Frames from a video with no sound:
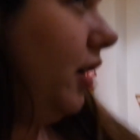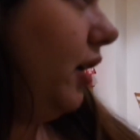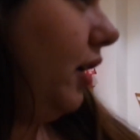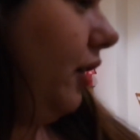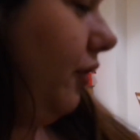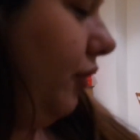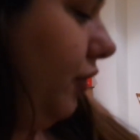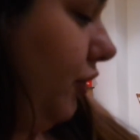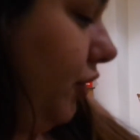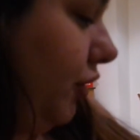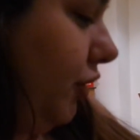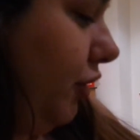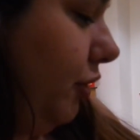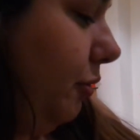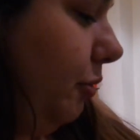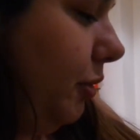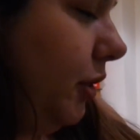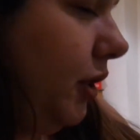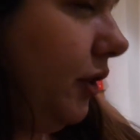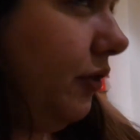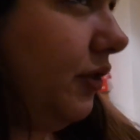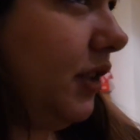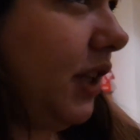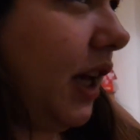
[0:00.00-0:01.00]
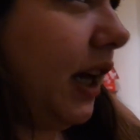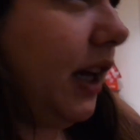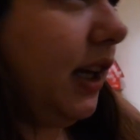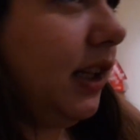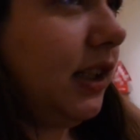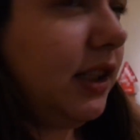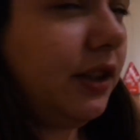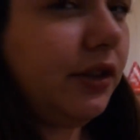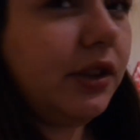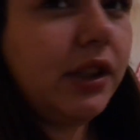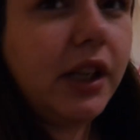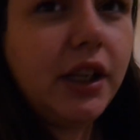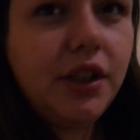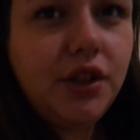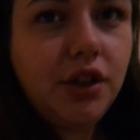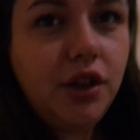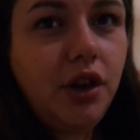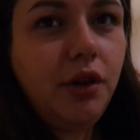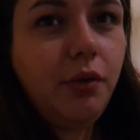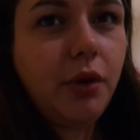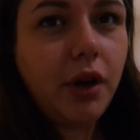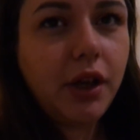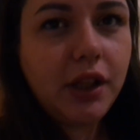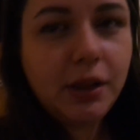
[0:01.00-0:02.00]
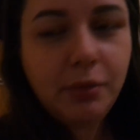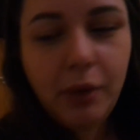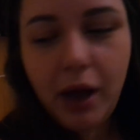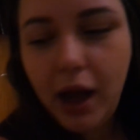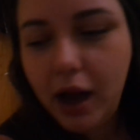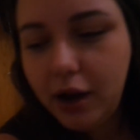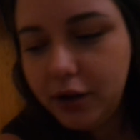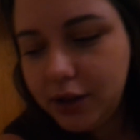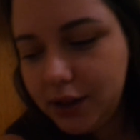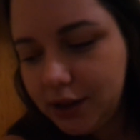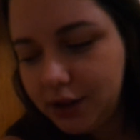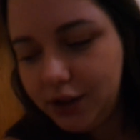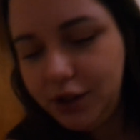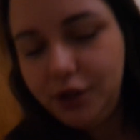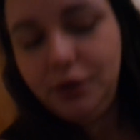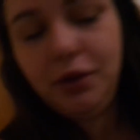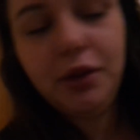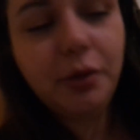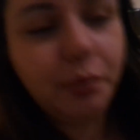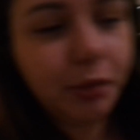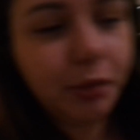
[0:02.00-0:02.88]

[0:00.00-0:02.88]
after a couple of seconds, I was like, do you know what? It's my house. I'll do what the